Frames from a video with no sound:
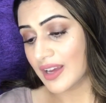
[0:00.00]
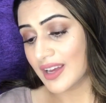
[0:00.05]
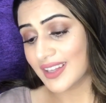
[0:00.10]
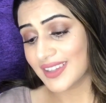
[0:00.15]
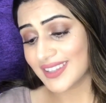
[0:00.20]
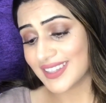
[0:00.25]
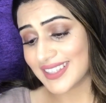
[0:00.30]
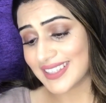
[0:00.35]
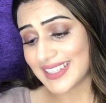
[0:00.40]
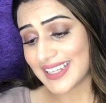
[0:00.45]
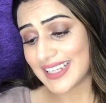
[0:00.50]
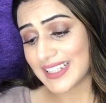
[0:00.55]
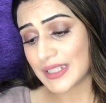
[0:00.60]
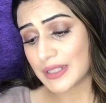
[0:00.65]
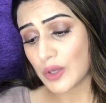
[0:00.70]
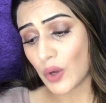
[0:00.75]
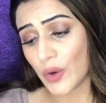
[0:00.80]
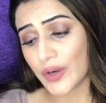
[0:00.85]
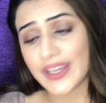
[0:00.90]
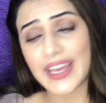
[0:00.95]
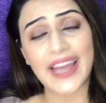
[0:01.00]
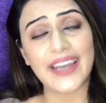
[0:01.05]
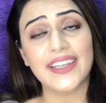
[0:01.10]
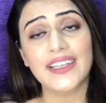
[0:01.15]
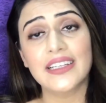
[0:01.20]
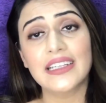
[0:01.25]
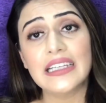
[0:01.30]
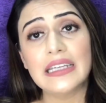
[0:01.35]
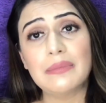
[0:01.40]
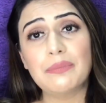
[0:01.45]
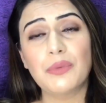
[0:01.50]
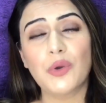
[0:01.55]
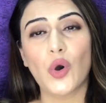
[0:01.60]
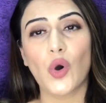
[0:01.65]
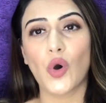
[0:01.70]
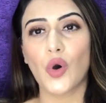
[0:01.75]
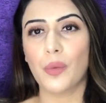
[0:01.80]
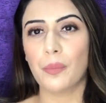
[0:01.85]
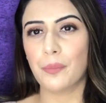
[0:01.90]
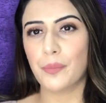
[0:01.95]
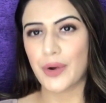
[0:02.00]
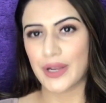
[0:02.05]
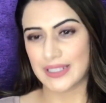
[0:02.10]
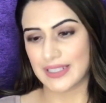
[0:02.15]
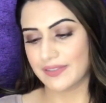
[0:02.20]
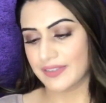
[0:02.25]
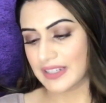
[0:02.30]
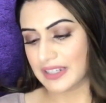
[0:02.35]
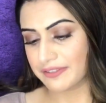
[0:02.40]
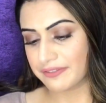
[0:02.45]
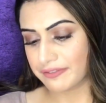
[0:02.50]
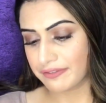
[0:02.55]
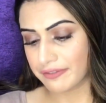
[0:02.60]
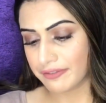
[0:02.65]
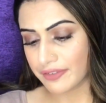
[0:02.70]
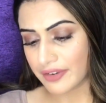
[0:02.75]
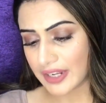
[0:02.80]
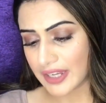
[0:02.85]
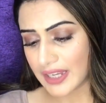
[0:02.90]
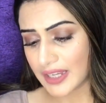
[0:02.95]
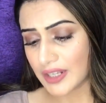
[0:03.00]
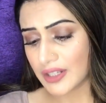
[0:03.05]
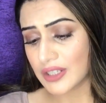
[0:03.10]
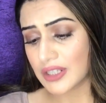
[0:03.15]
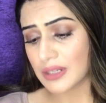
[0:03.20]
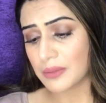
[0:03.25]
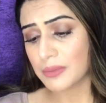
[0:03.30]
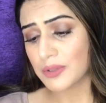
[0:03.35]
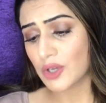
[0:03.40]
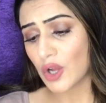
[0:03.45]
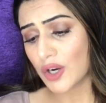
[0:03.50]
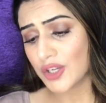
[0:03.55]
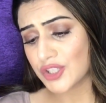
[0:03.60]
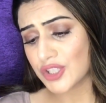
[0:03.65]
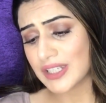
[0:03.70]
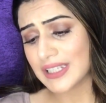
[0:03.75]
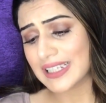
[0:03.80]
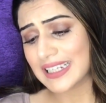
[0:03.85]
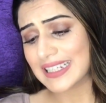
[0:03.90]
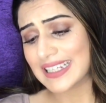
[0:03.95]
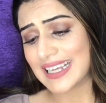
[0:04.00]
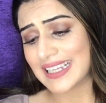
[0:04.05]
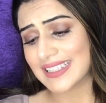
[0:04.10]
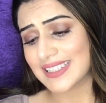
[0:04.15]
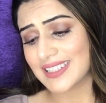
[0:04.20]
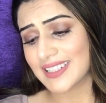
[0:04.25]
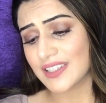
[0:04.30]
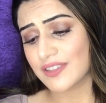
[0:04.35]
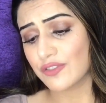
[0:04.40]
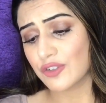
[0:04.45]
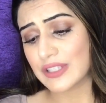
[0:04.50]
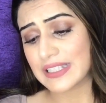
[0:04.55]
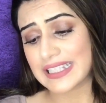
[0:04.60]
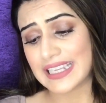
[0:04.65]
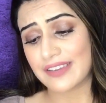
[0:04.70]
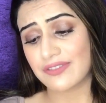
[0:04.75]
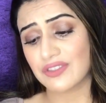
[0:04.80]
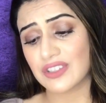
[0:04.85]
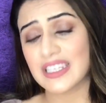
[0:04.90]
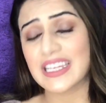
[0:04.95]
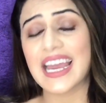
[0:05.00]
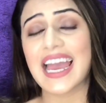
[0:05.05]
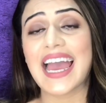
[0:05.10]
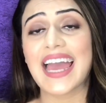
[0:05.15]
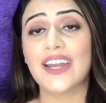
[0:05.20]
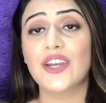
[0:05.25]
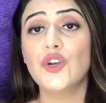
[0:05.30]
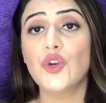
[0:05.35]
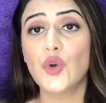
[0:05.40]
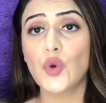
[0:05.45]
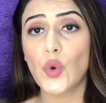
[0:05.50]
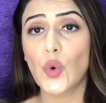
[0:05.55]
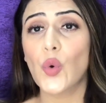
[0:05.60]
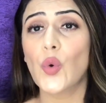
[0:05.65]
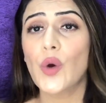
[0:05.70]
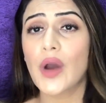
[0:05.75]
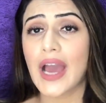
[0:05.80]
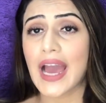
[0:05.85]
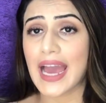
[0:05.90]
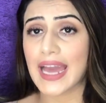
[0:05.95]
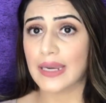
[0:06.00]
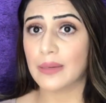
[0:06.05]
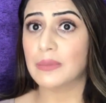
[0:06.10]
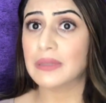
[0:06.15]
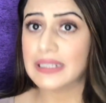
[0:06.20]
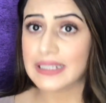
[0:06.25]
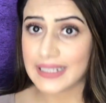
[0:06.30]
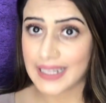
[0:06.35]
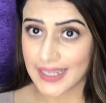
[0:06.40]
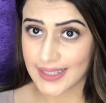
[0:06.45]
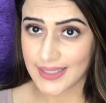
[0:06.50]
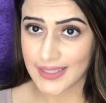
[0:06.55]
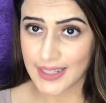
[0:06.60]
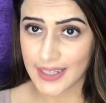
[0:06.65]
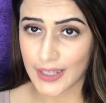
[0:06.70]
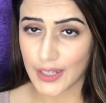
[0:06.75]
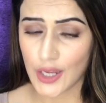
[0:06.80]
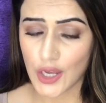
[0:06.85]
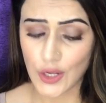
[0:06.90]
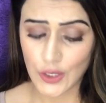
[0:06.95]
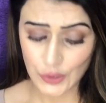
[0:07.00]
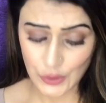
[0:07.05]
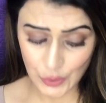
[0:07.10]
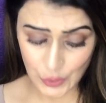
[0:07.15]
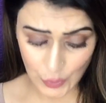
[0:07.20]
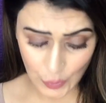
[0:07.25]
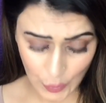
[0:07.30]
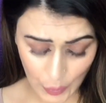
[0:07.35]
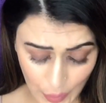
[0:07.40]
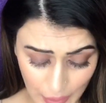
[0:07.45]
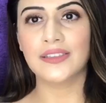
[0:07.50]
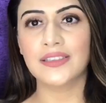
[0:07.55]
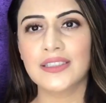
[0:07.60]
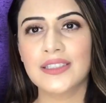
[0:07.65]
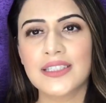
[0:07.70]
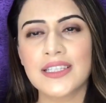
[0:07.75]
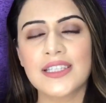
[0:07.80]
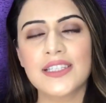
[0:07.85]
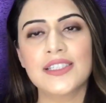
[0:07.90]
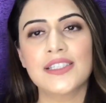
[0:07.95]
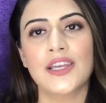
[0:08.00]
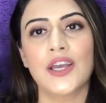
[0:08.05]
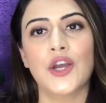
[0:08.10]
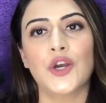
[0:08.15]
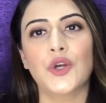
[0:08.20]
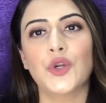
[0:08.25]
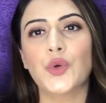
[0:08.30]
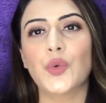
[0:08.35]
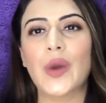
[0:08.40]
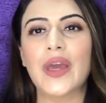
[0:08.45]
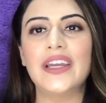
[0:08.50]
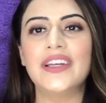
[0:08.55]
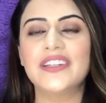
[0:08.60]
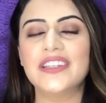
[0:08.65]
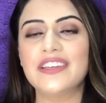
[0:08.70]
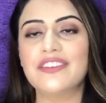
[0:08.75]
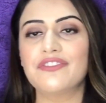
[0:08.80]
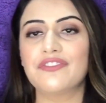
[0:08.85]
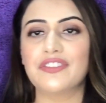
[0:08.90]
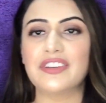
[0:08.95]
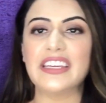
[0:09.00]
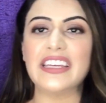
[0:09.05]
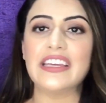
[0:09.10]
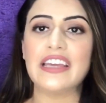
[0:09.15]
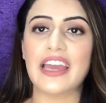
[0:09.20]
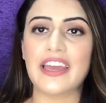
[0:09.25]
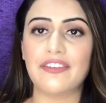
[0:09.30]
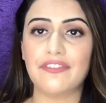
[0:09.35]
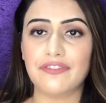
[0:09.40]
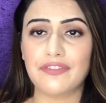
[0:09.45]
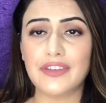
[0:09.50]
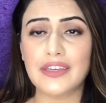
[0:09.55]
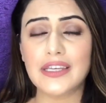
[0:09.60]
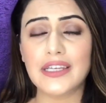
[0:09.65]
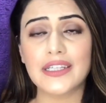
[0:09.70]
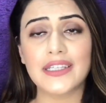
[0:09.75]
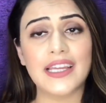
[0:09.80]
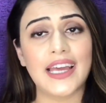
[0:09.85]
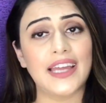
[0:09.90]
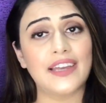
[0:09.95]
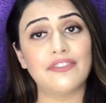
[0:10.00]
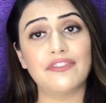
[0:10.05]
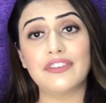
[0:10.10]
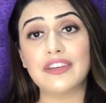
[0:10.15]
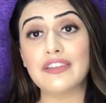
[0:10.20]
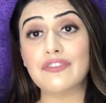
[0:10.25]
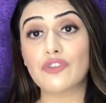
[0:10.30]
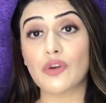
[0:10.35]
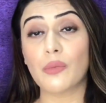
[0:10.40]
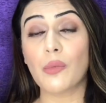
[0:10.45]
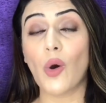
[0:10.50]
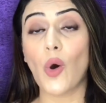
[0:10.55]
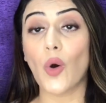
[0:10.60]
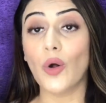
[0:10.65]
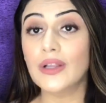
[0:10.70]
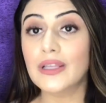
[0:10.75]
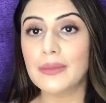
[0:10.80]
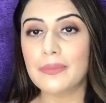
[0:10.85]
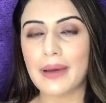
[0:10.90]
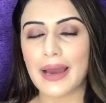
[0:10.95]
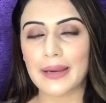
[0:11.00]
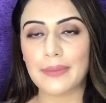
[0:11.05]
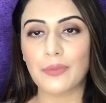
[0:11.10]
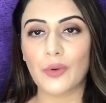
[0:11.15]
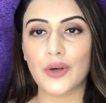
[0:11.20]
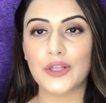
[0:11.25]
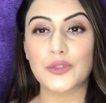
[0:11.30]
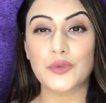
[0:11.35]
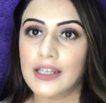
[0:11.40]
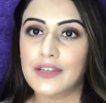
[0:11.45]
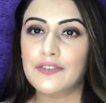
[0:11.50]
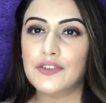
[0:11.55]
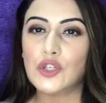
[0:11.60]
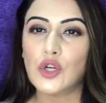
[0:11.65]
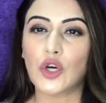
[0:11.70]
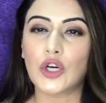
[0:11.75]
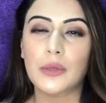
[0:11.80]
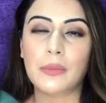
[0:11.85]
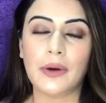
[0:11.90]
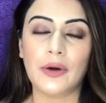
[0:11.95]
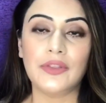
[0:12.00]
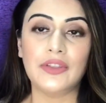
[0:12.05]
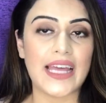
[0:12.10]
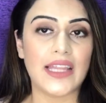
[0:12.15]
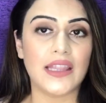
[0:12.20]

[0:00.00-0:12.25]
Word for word: this is organically pure, preservative free, dermatologically tested for safety and no animal testing. So this is cruelty free and vegan and free from all the bad boys. If we talk about the